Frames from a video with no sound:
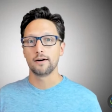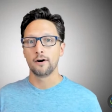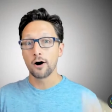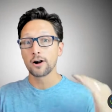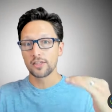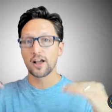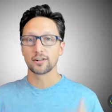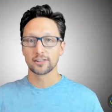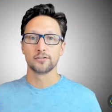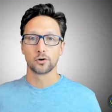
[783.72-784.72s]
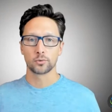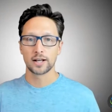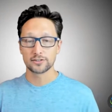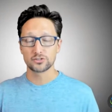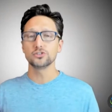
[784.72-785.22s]
on their level,
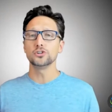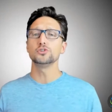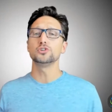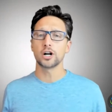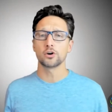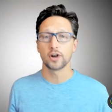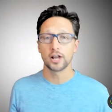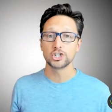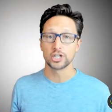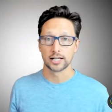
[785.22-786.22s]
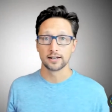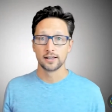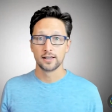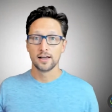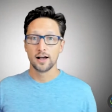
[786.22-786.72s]
right? This is a new generation
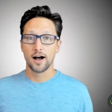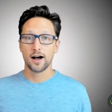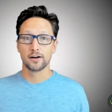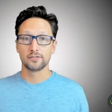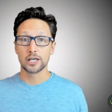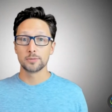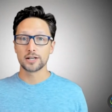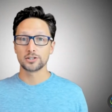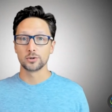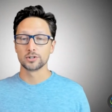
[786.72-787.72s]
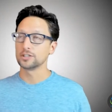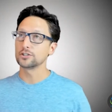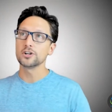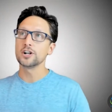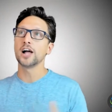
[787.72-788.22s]
of EMS students. These
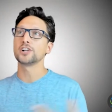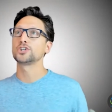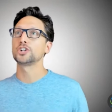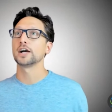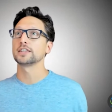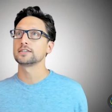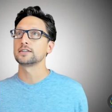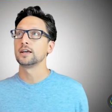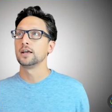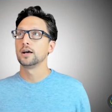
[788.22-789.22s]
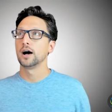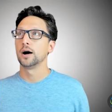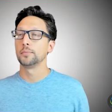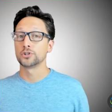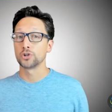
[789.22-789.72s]
are not just
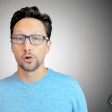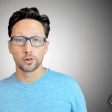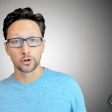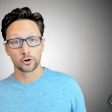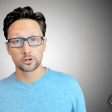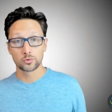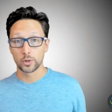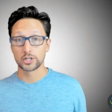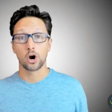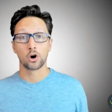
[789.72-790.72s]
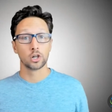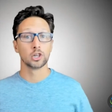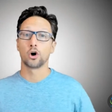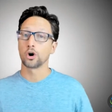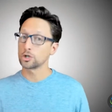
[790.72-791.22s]
adult learners, which are a
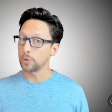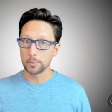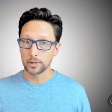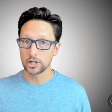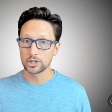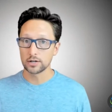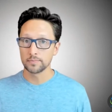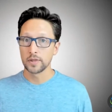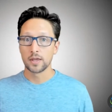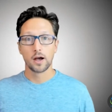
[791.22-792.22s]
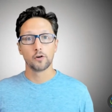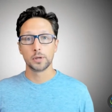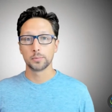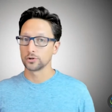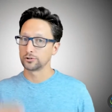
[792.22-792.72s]
large population of
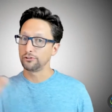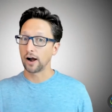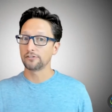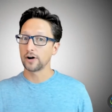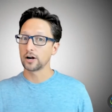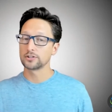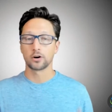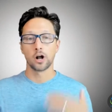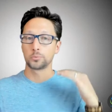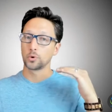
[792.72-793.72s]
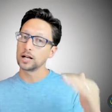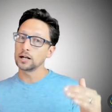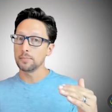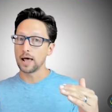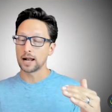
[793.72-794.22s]
people. There's firefighters that are upgrading
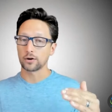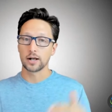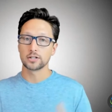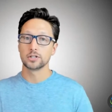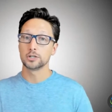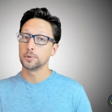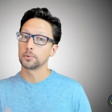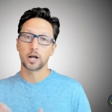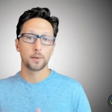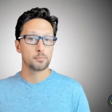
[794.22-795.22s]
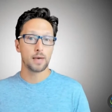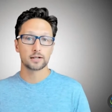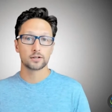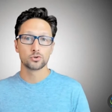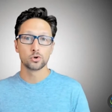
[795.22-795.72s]
to medic, right? So these people are coming back
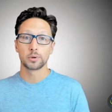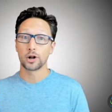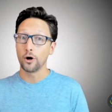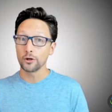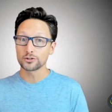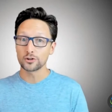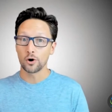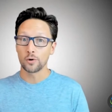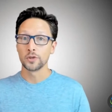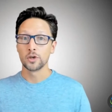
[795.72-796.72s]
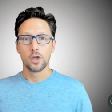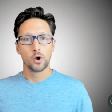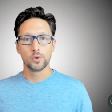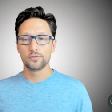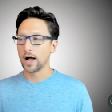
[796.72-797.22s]
to school, but also
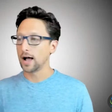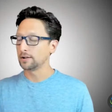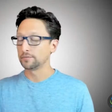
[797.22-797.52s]
we've got